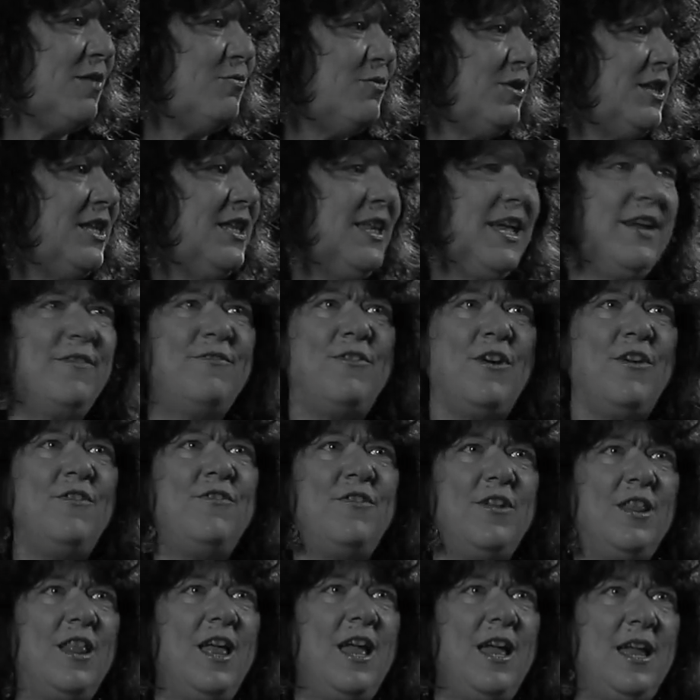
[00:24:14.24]
I really like
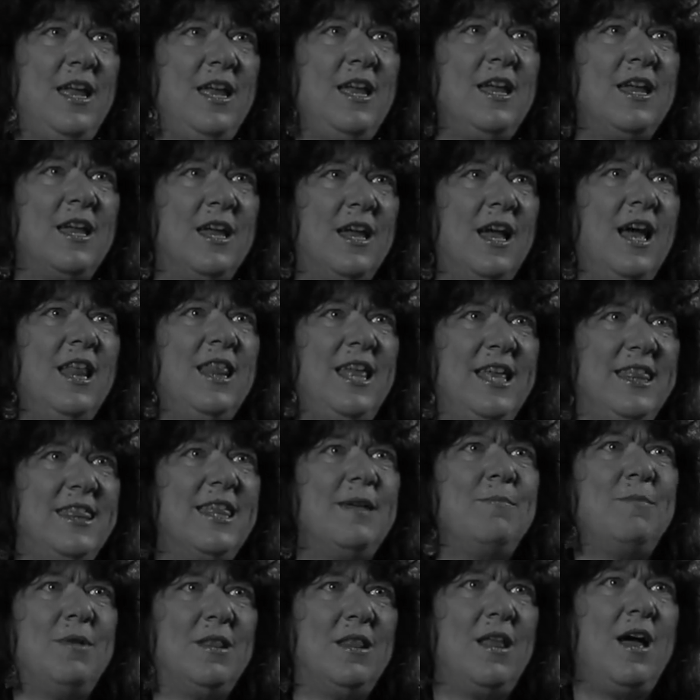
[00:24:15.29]
Feufollet. I like
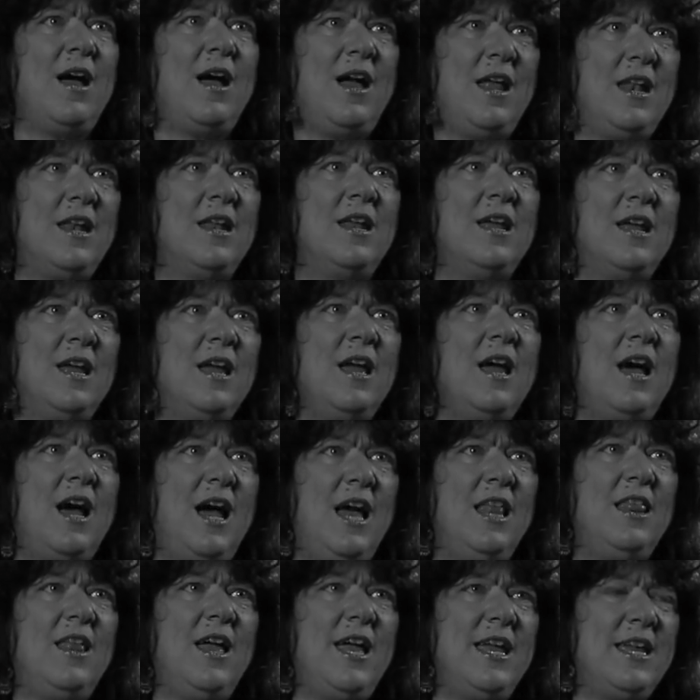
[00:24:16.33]
them a lot.
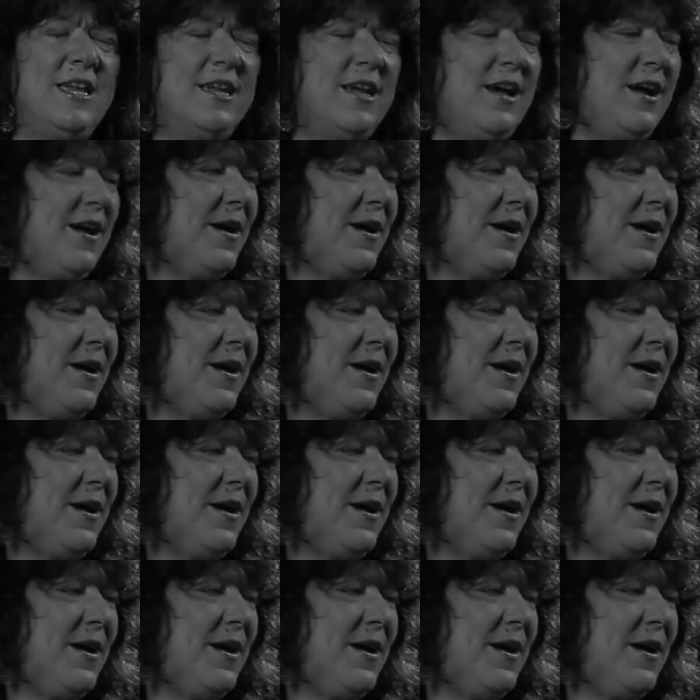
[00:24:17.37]
I like